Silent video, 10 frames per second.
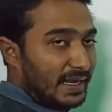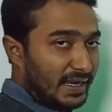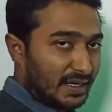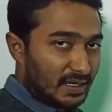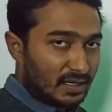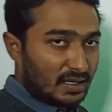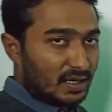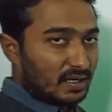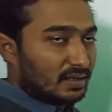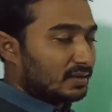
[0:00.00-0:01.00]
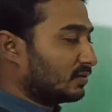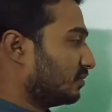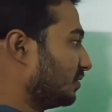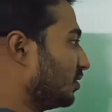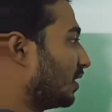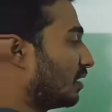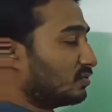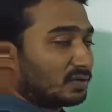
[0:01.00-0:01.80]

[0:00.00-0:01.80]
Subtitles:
angle, we know how